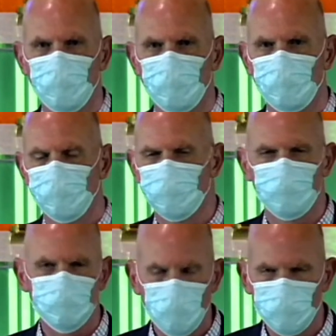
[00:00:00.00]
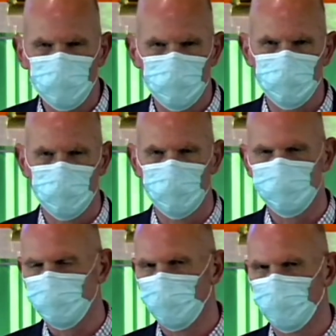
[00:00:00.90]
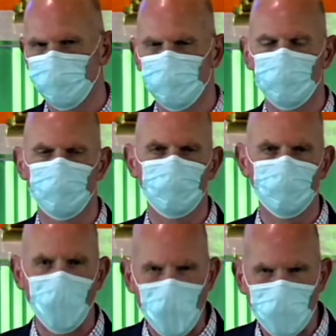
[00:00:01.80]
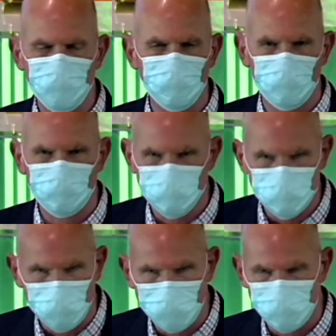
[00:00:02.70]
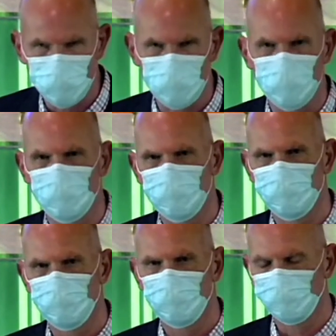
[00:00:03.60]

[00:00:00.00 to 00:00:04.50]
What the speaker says: with their selfishness and their lack of understanding of